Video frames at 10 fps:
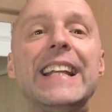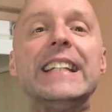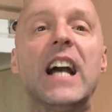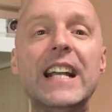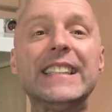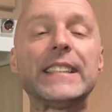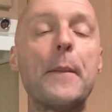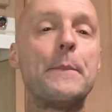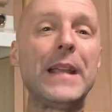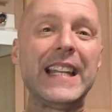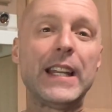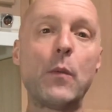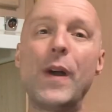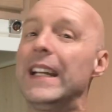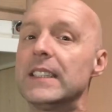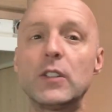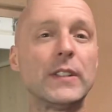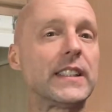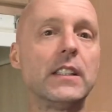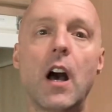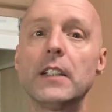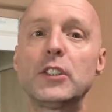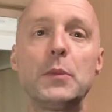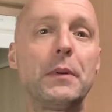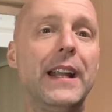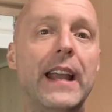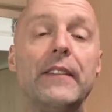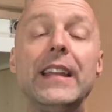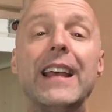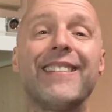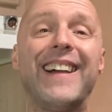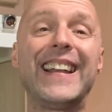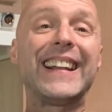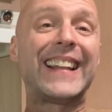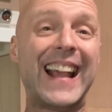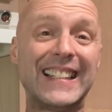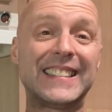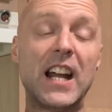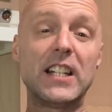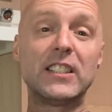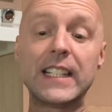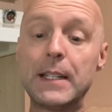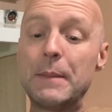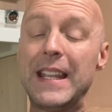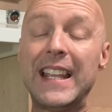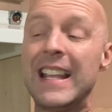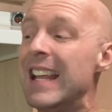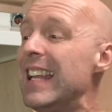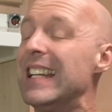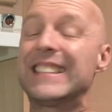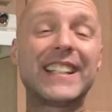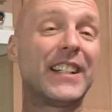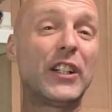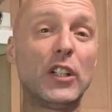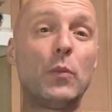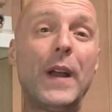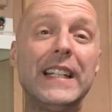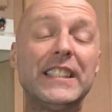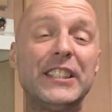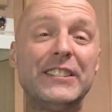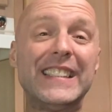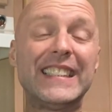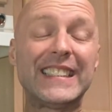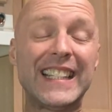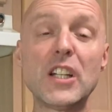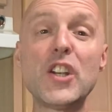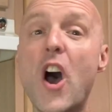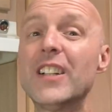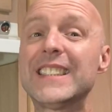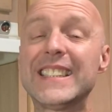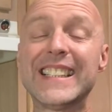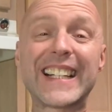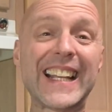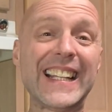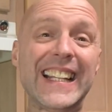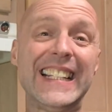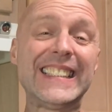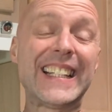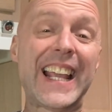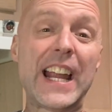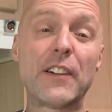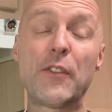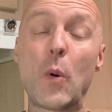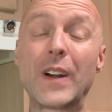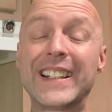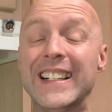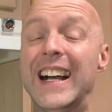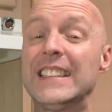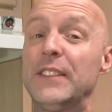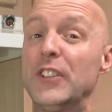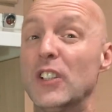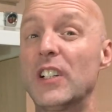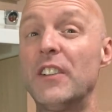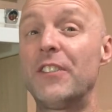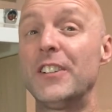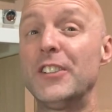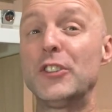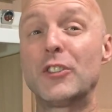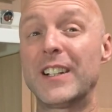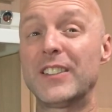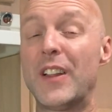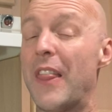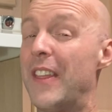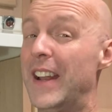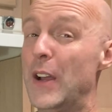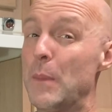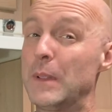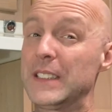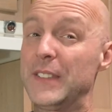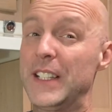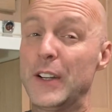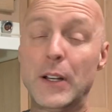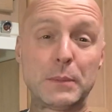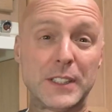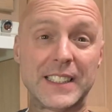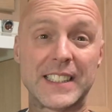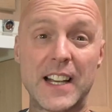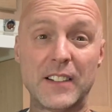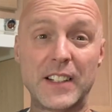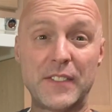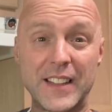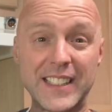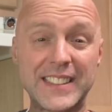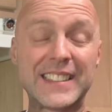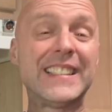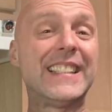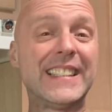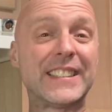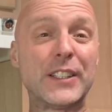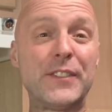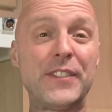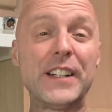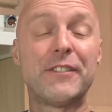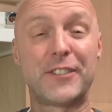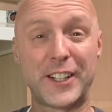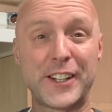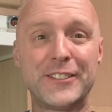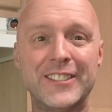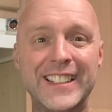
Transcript: nice medium weight, so it's not super heavy like cast iron can be. It's got a good weight to it. Non-stick, easy to care for. Guys, if you're looking for a new griddle, then I hope this video helps you decide on if this is a good fit for you.